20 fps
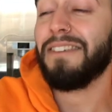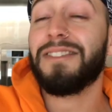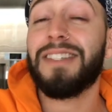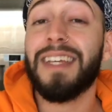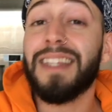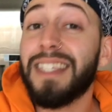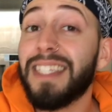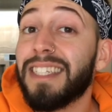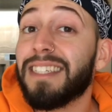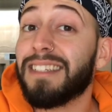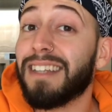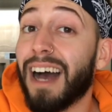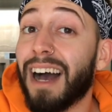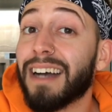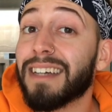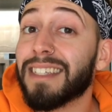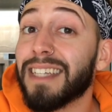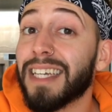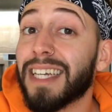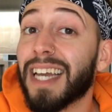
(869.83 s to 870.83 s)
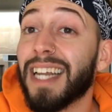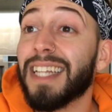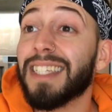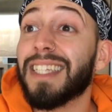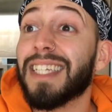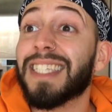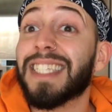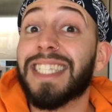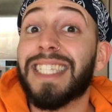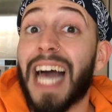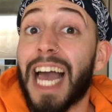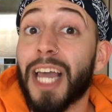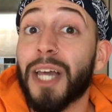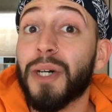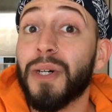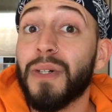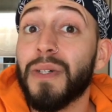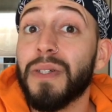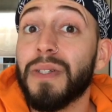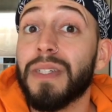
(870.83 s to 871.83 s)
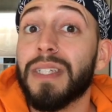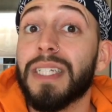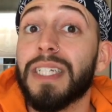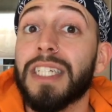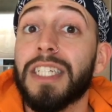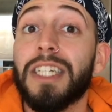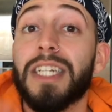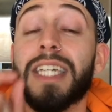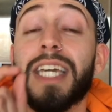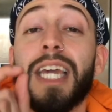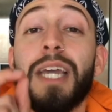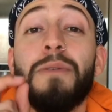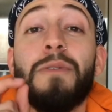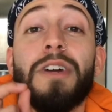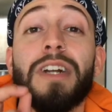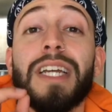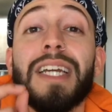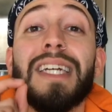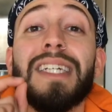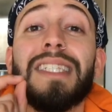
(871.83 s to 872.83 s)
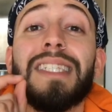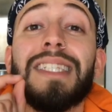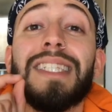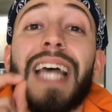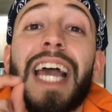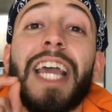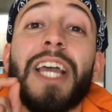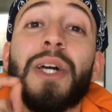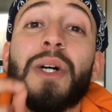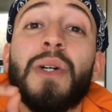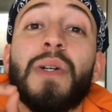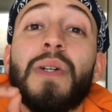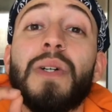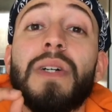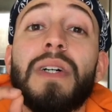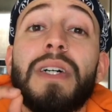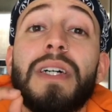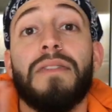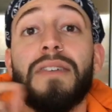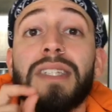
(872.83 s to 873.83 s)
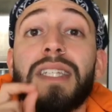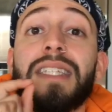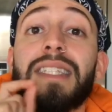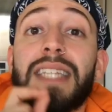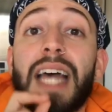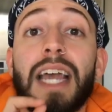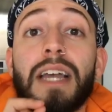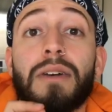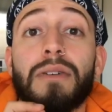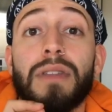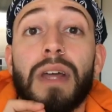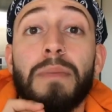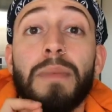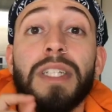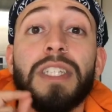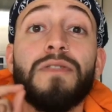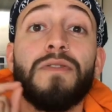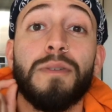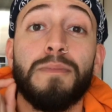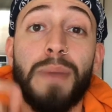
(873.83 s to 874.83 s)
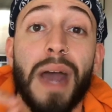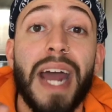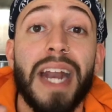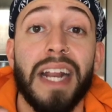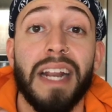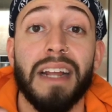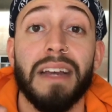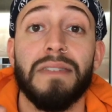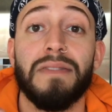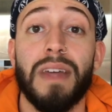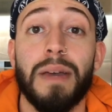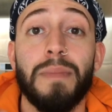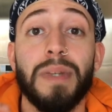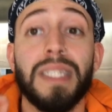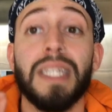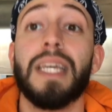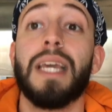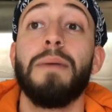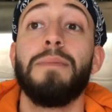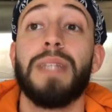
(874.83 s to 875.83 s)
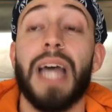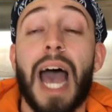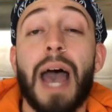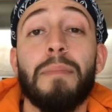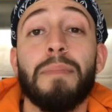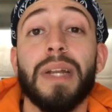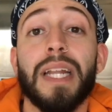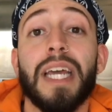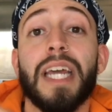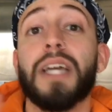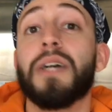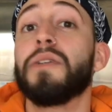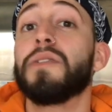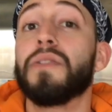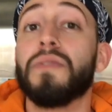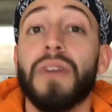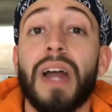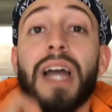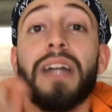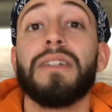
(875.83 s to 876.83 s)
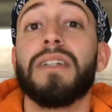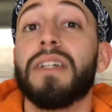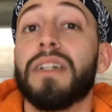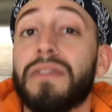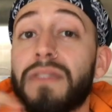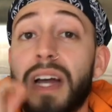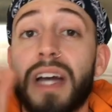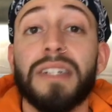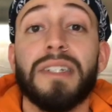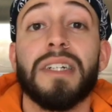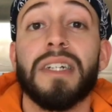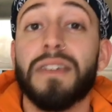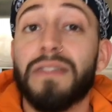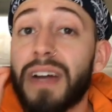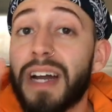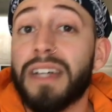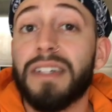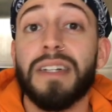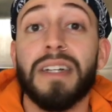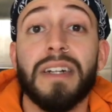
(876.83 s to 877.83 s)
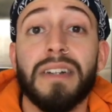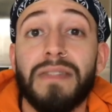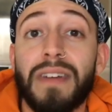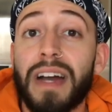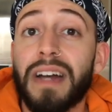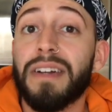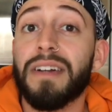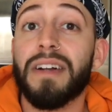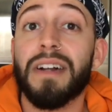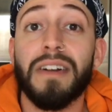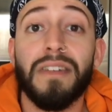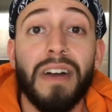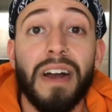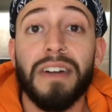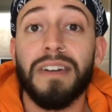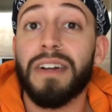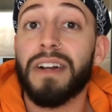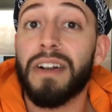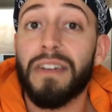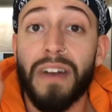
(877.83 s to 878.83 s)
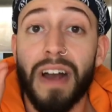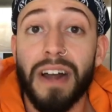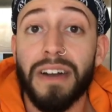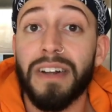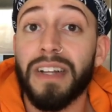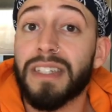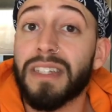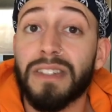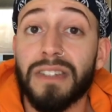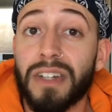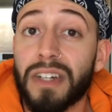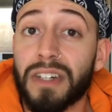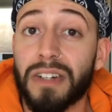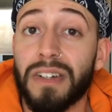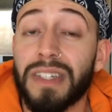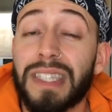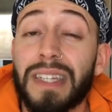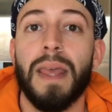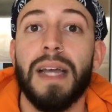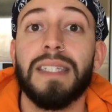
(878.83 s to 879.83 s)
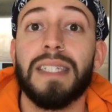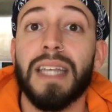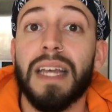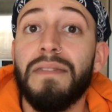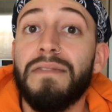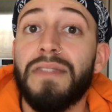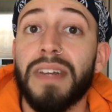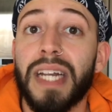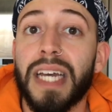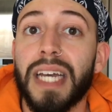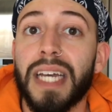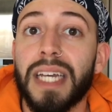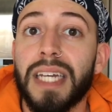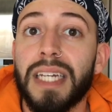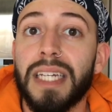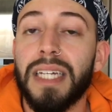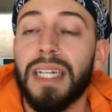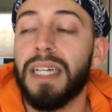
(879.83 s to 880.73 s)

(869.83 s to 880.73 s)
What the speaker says: If something's toxic and it's a cycle, your keyword is cycle. If it's a cycle, that means it's repetitive. That means it keeps happening. It goes around and around and around and around and around and around. It's a circle. It's infinite.